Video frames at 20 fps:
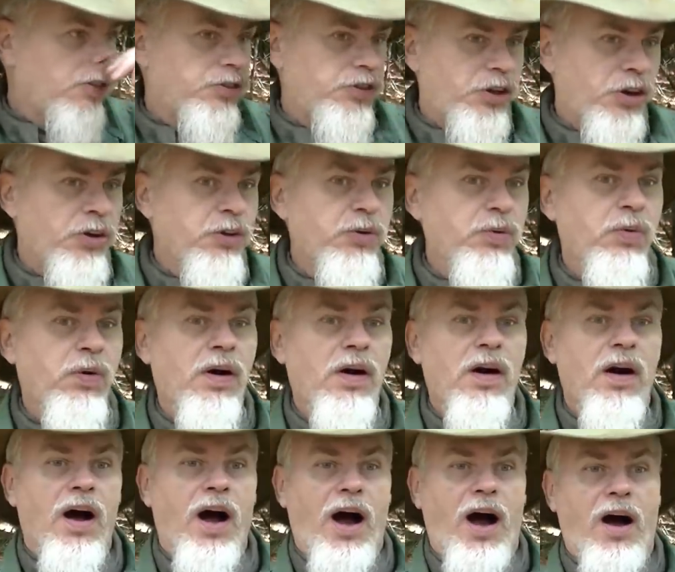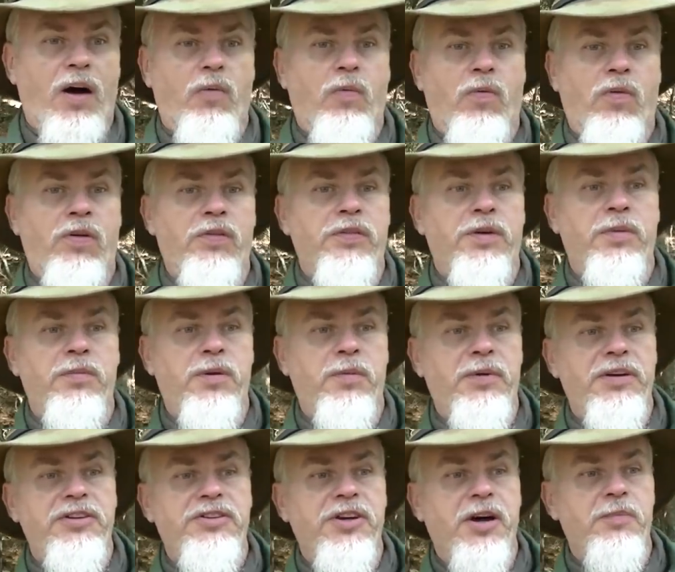Two, I want them to
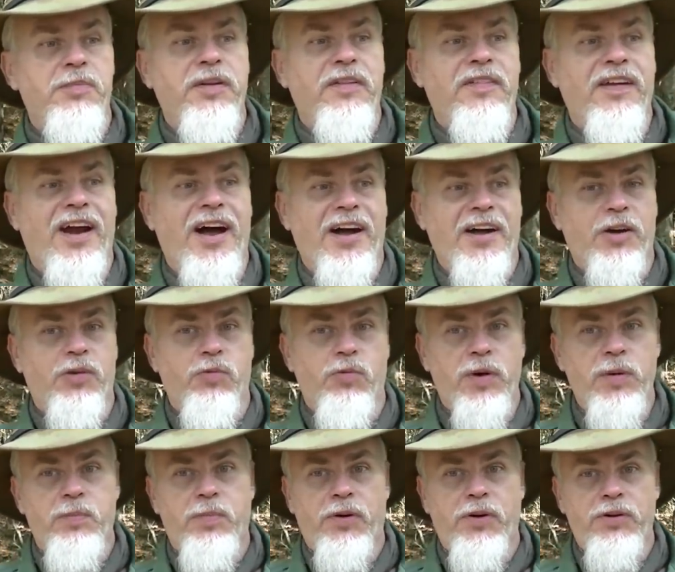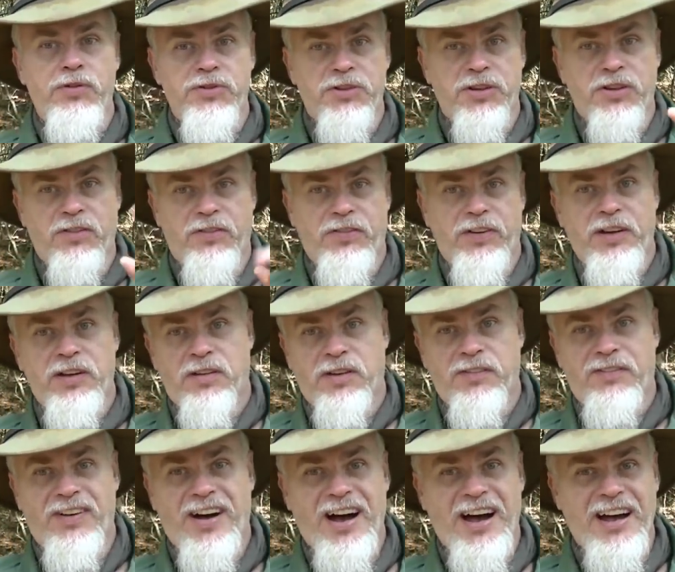be something that I could reproduce in the field
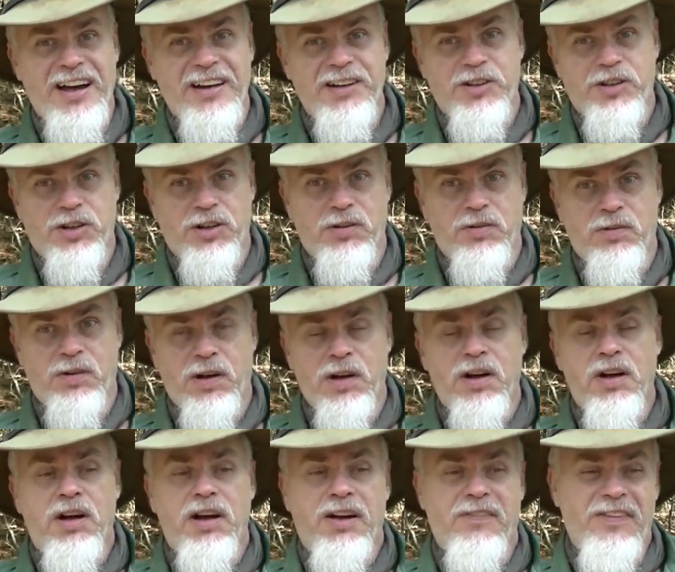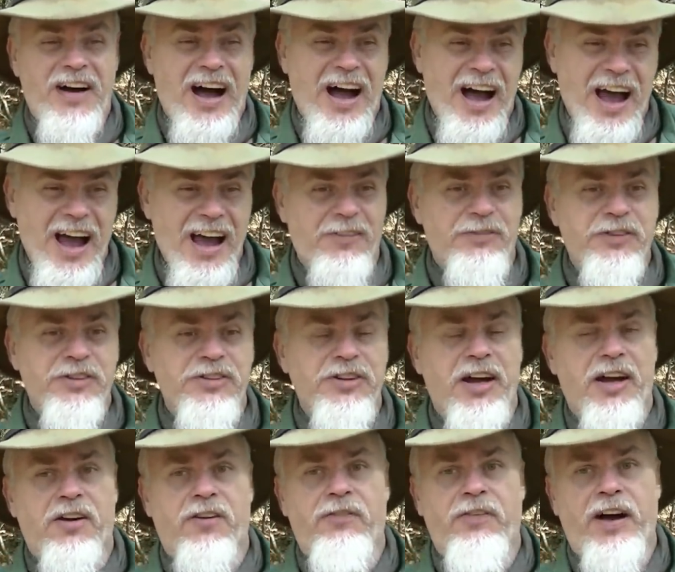if I had to, if I have to
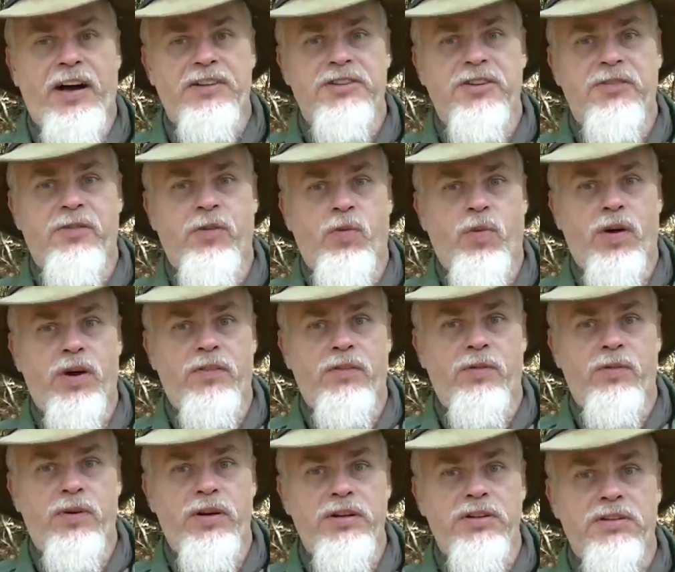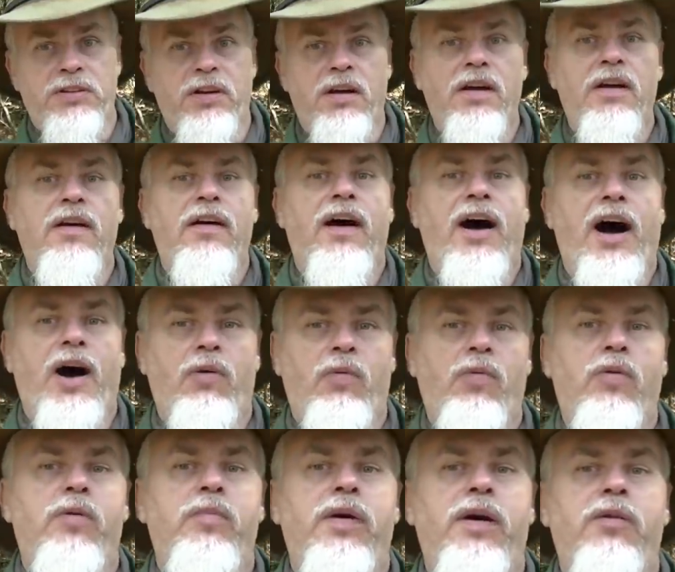sacrifice it for whatever reason. I
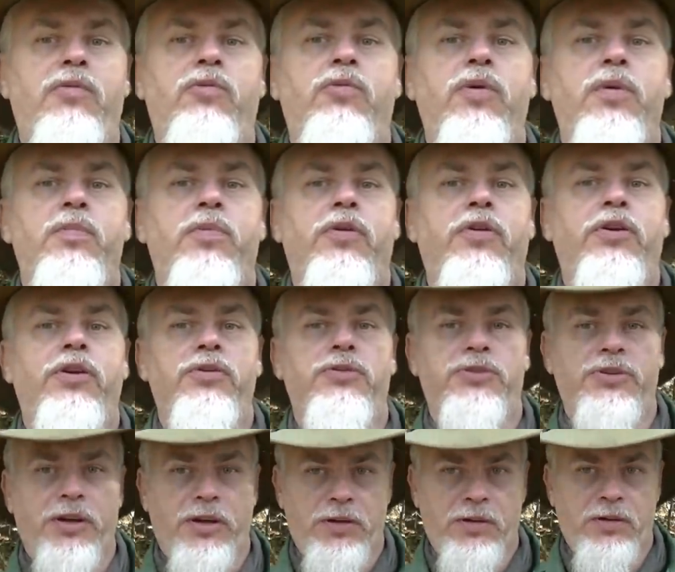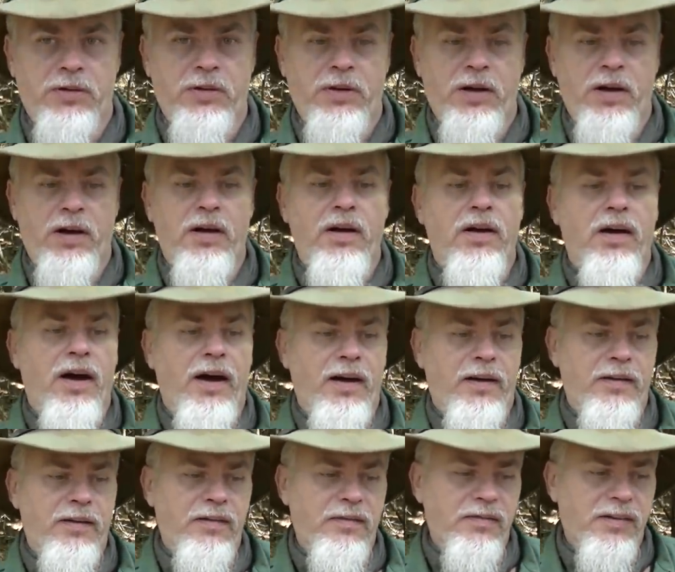want to be able to reproduce it.
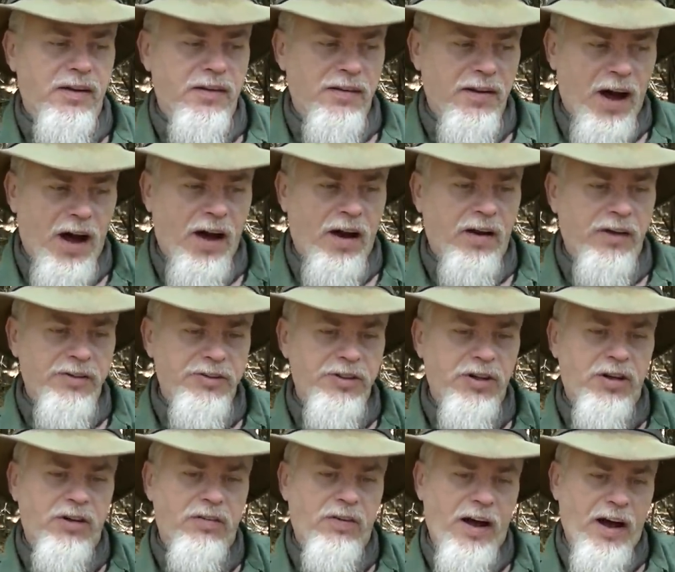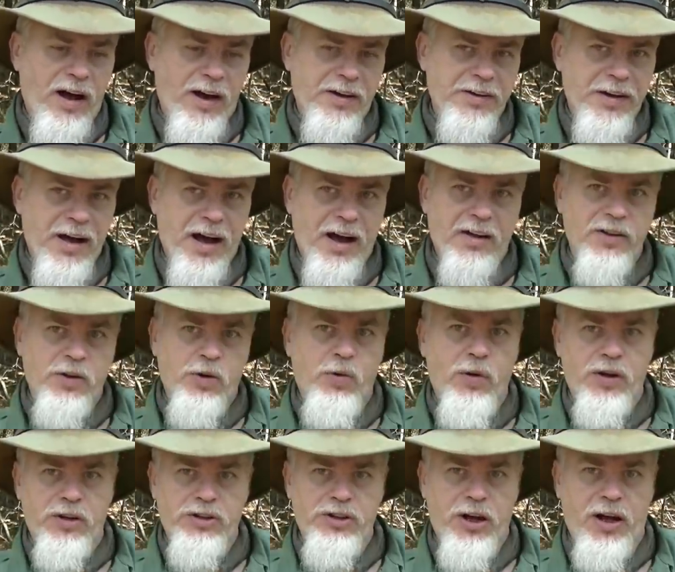And the knowledge of how to tie the
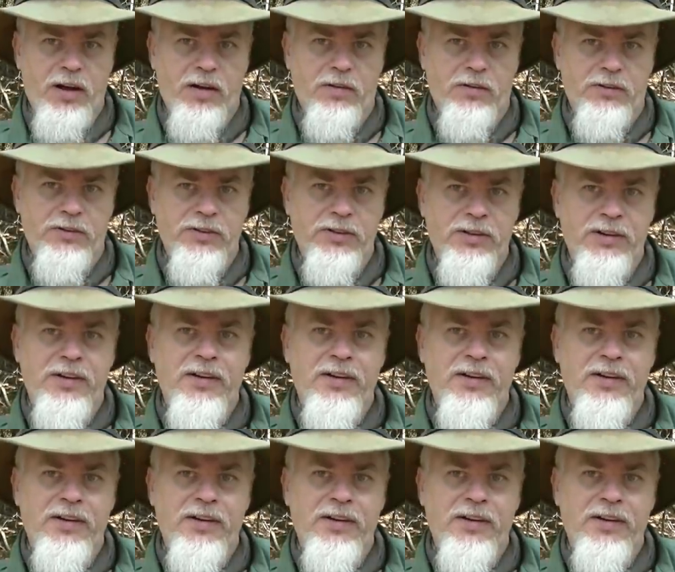quick shackles,